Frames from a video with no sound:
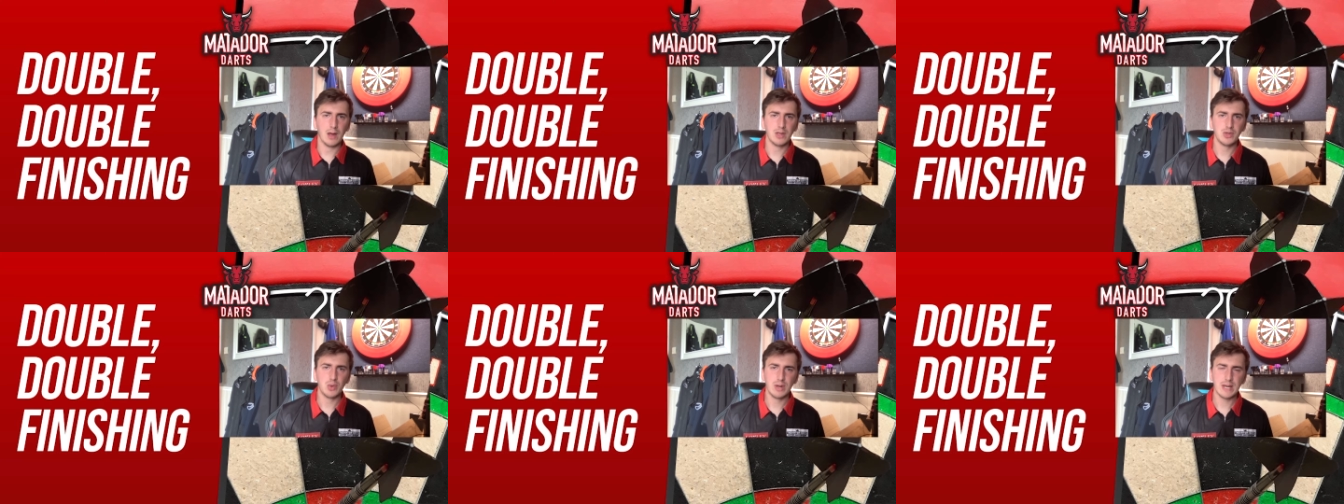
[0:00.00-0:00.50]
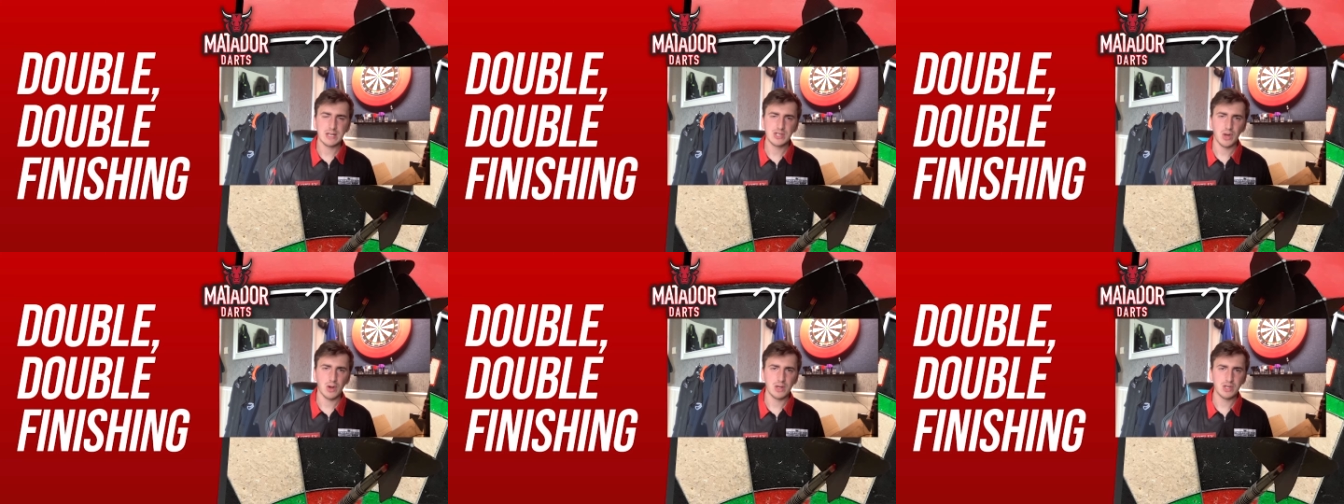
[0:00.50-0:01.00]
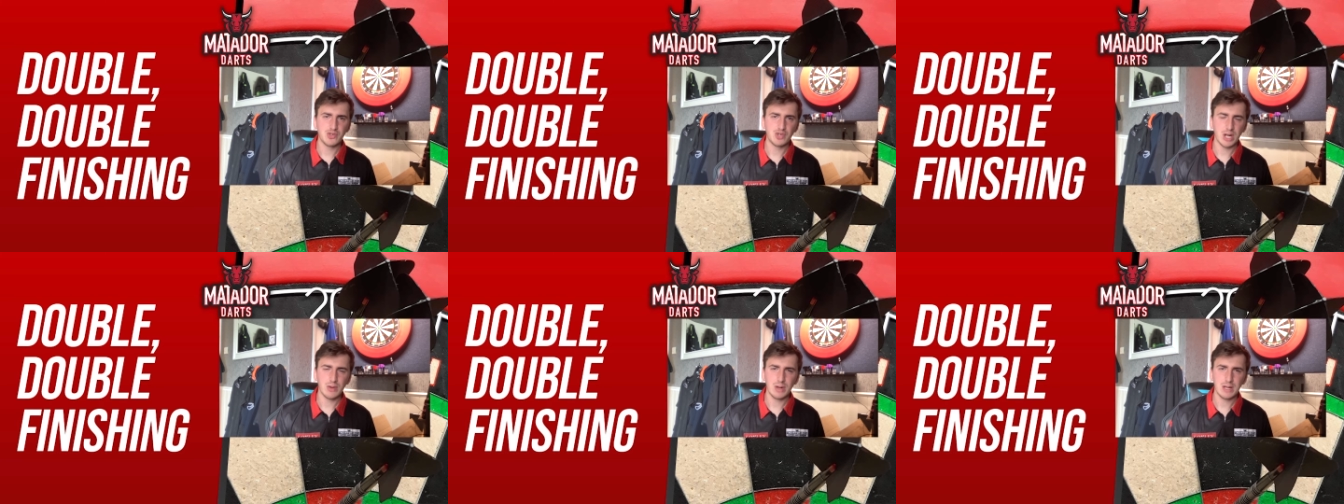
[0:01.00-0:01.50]
your next dart is
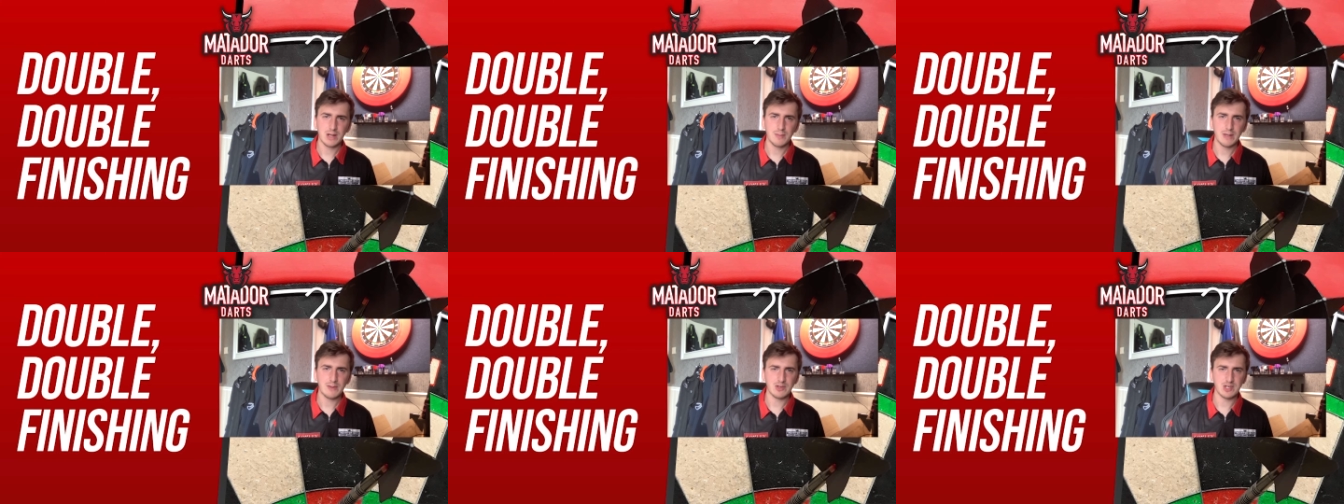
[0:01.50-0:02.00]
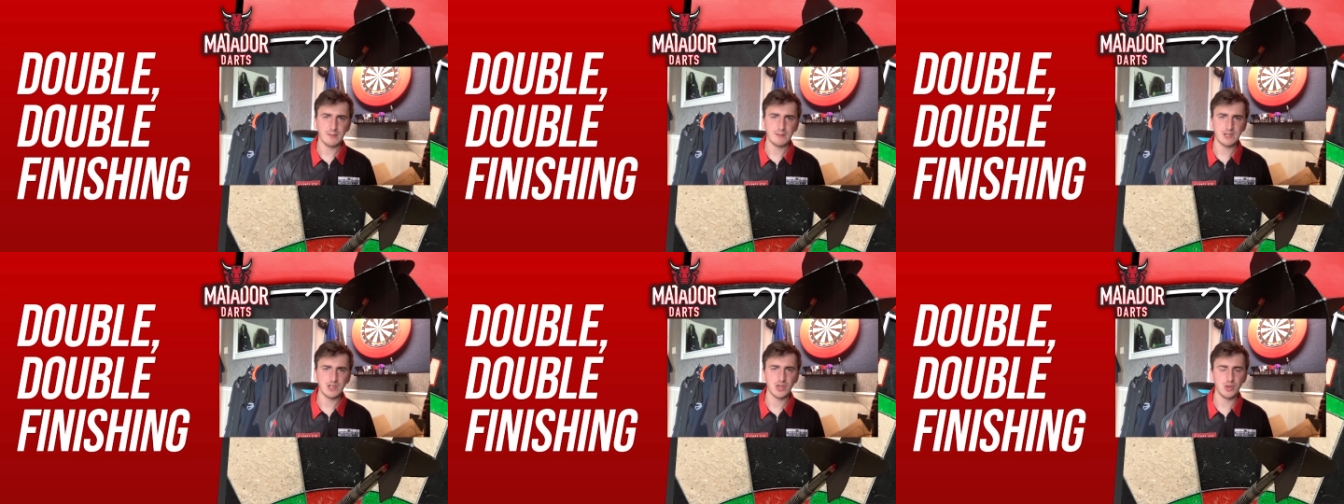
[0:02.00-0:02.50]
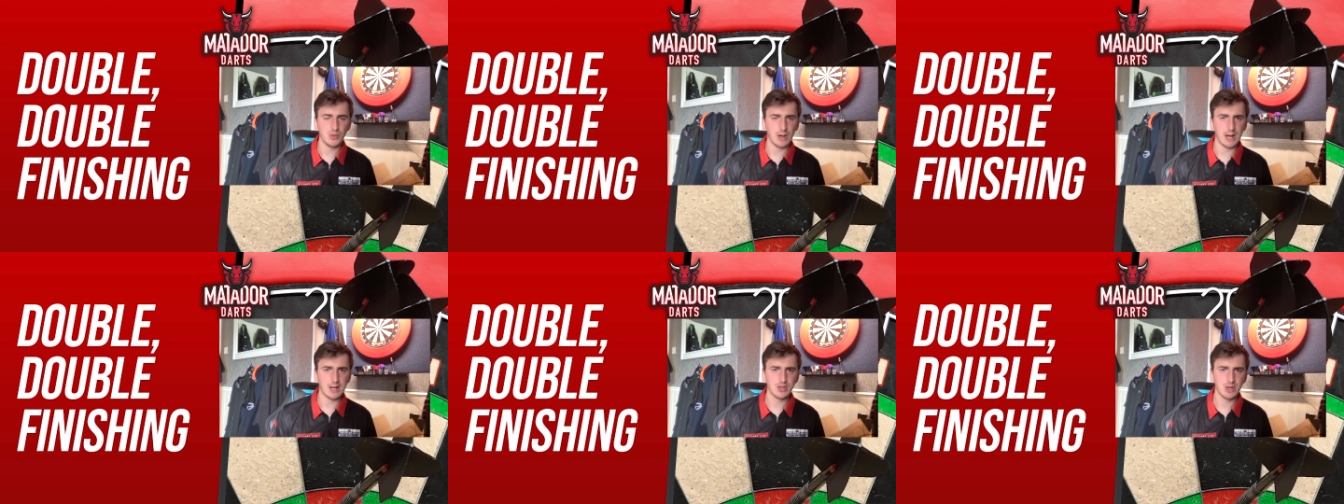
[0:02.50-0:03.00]
generally going to be for 72
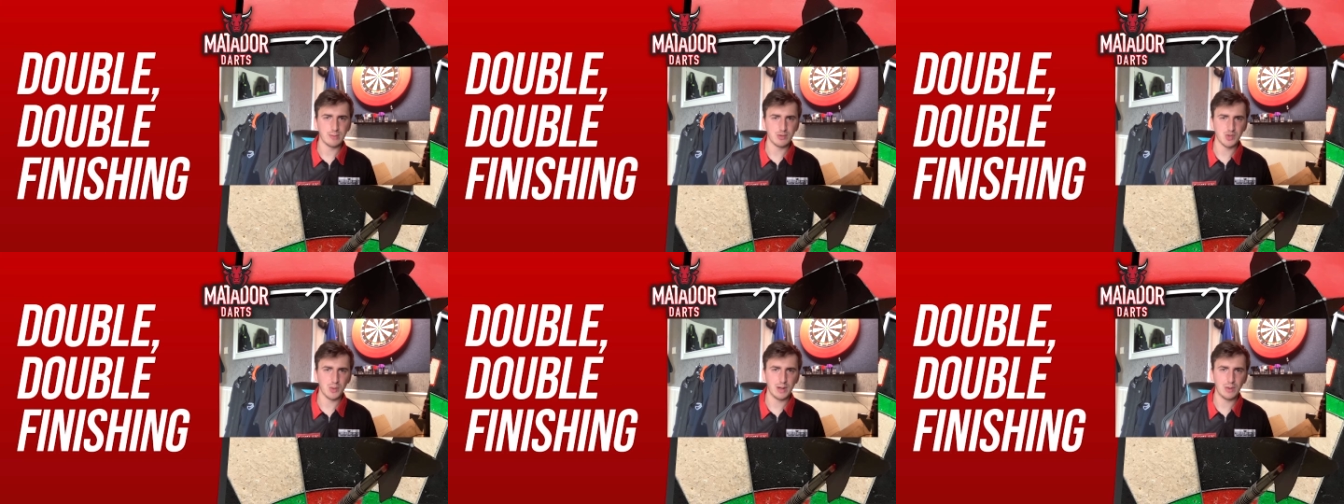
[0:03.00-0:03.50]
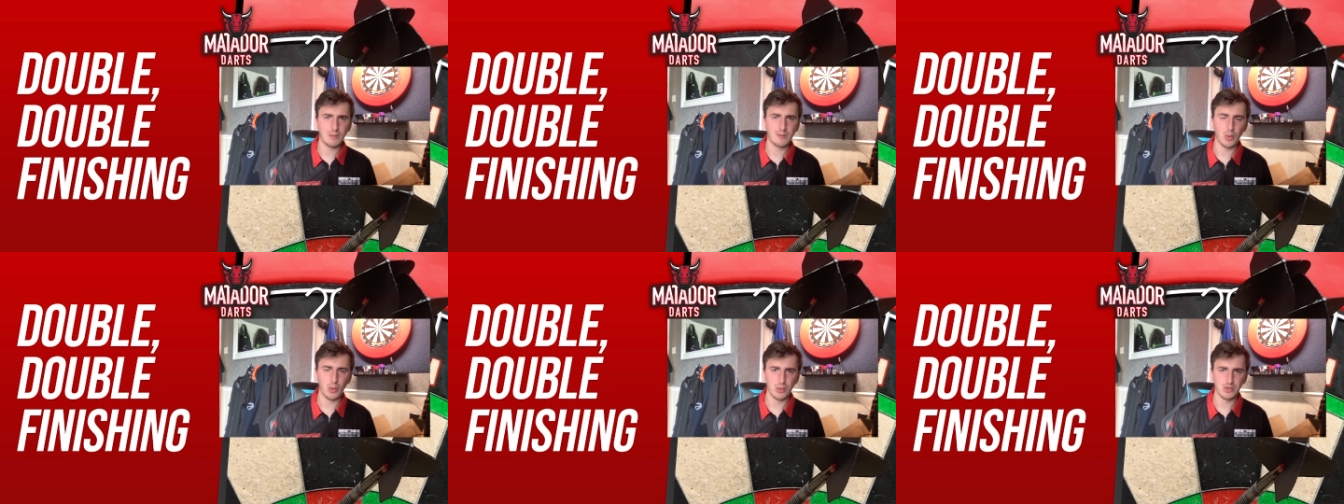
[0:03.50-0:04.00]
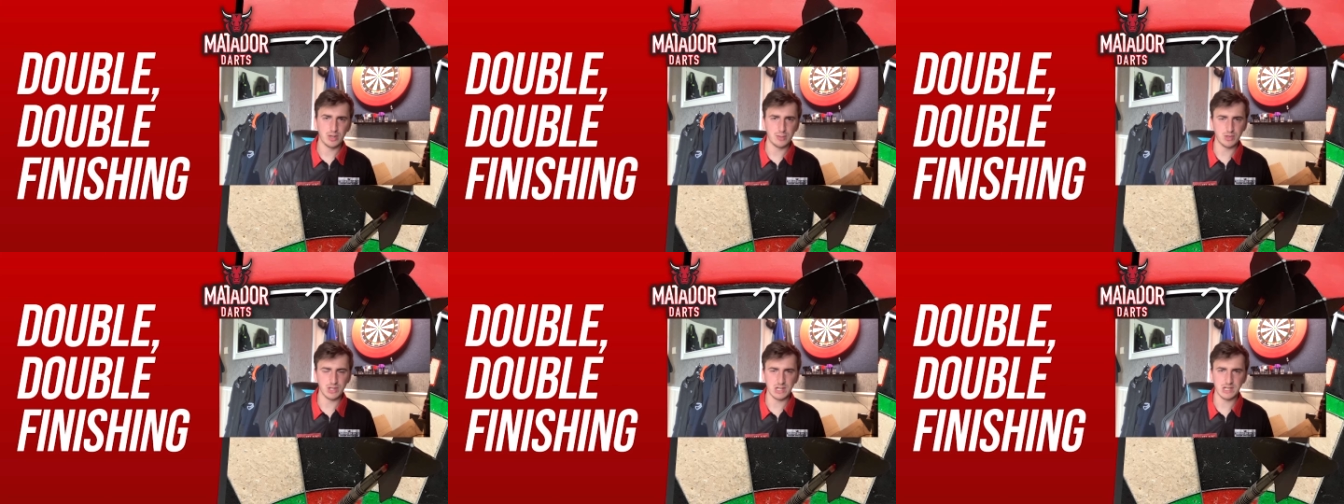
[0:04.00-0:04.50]
at treble 12 or treble
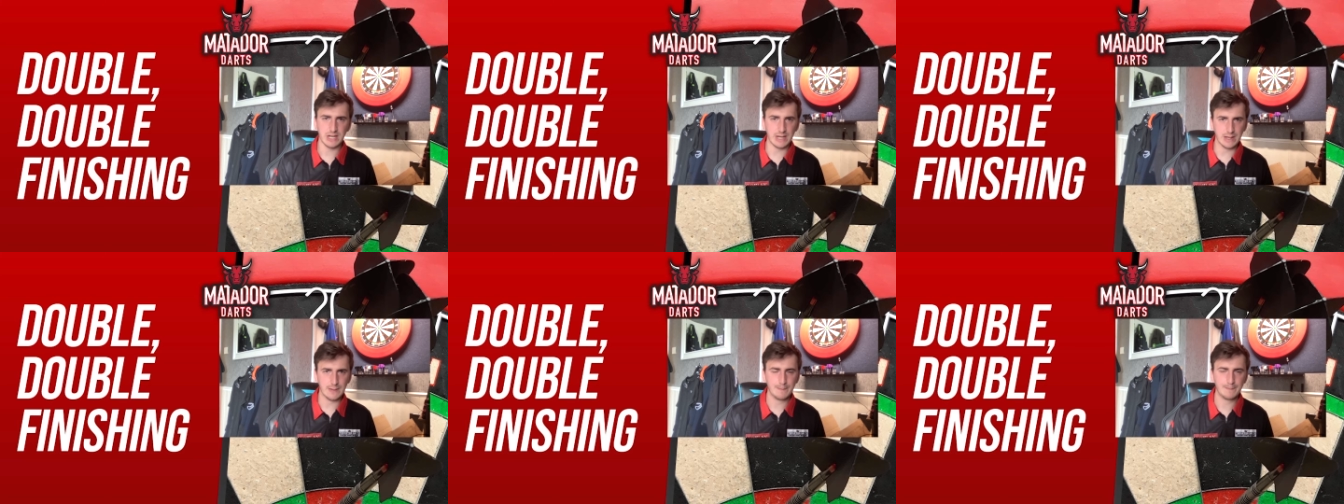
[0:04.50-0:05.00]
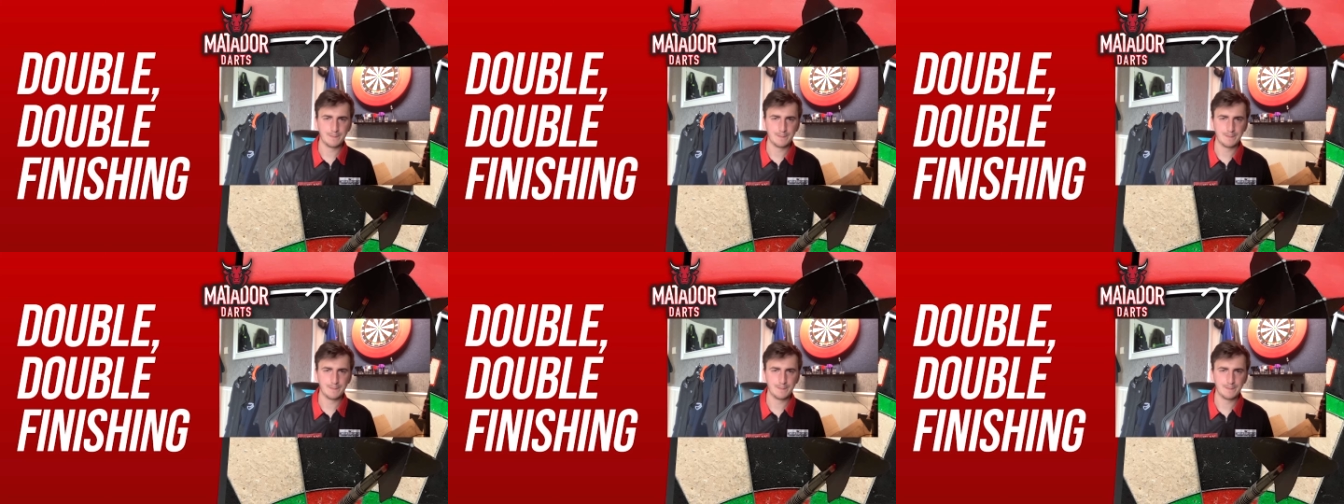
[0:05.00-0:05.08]
16.